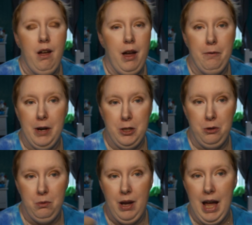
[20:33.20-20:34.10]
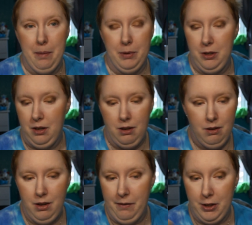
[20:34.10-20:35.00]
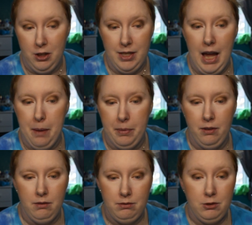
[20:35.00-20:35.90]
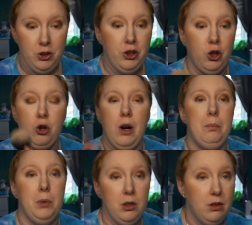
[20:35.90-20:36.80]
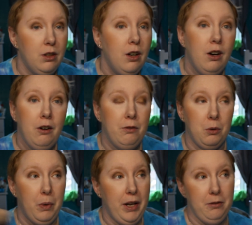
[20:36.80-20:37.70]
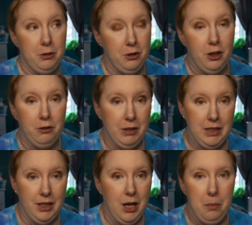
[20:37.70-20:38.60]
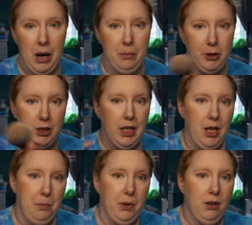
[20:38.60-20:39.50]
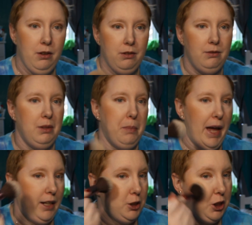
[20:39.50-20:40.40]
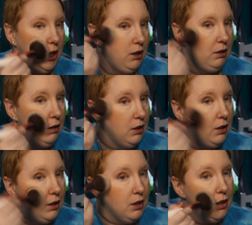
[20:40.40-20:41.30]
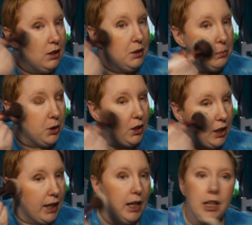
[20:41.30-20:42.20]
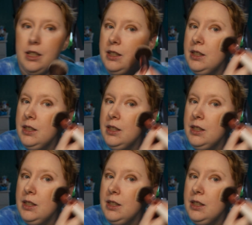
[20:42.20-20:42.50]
if it does happen to crumble for whatever reason, I'll probably just keep the packaging. But yeah.